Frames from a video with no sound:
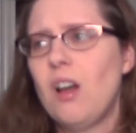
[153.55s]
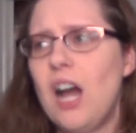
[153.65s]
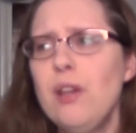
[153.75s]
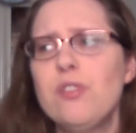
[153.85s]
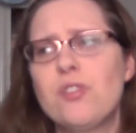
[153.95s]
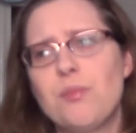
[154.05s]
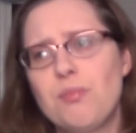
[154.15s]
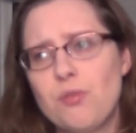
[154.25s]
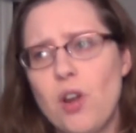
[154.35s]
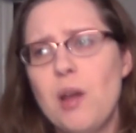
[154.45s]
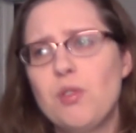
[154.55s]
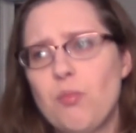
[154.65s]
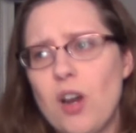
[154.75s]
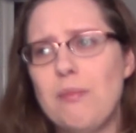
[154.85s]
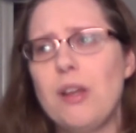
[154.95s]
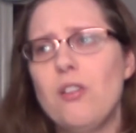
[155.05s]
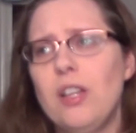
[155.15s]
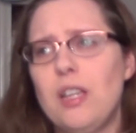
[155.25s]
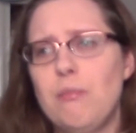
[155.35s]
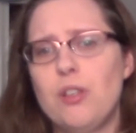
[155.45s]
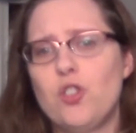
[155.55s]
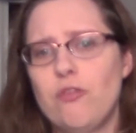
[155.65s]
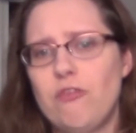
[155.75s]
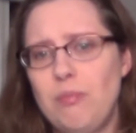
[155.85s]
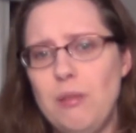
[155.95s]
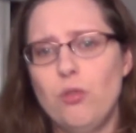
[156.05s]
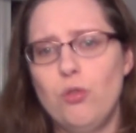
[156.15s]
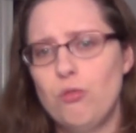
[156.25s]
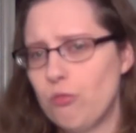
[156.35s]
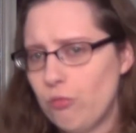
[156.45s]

I was subscribed to primarily a bunch of people who